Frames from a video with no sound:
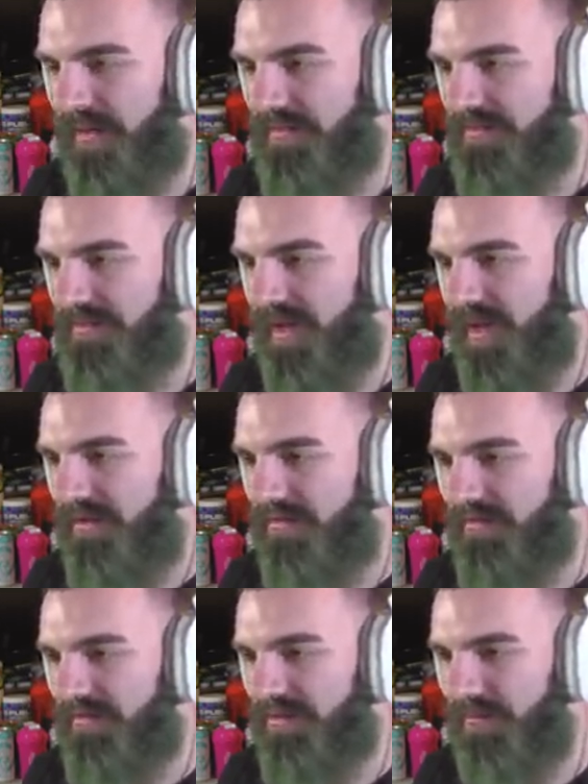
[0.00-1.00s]
it's not
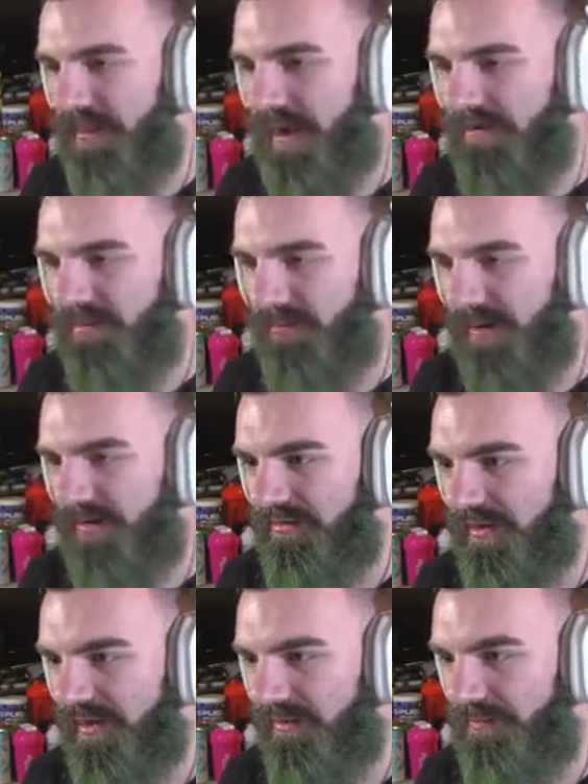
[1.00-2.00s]
too bad to where
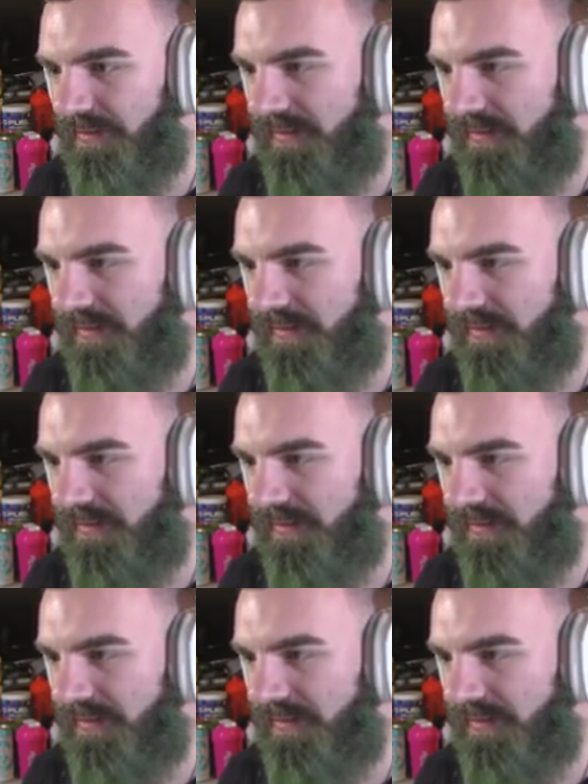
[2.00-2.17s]
it's, like, completely